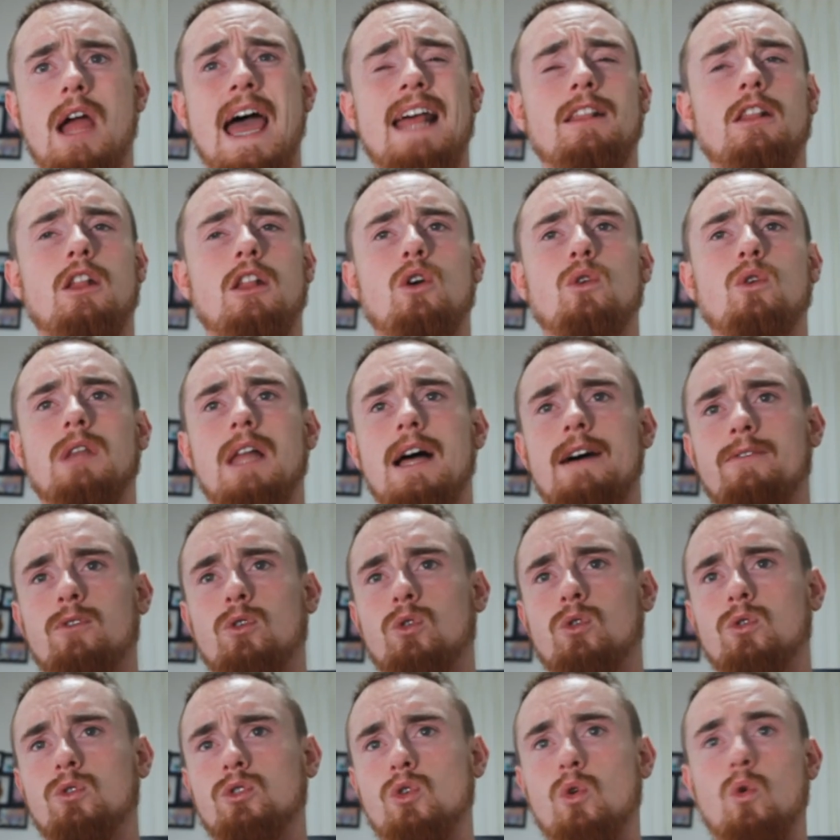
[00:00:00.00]
at low
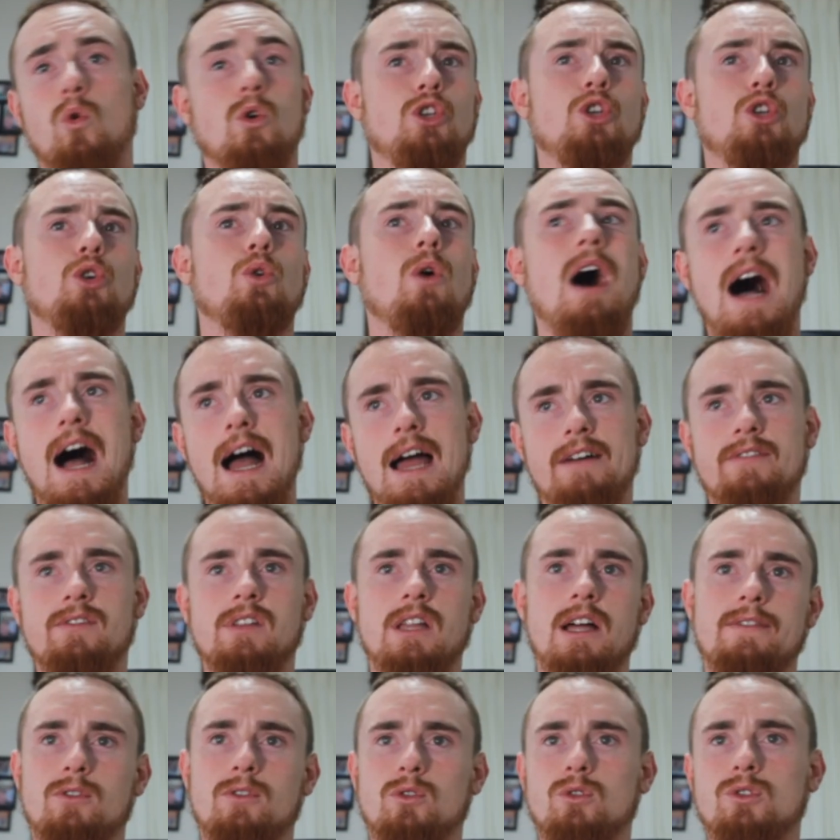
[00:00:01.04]
levels or too high of
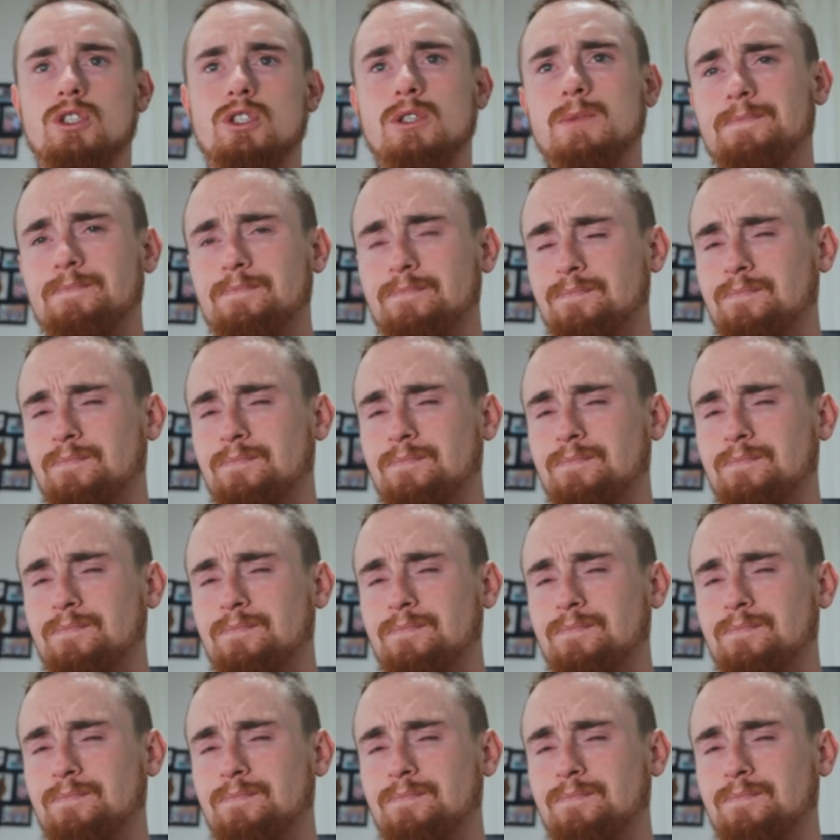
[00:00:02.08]
levels,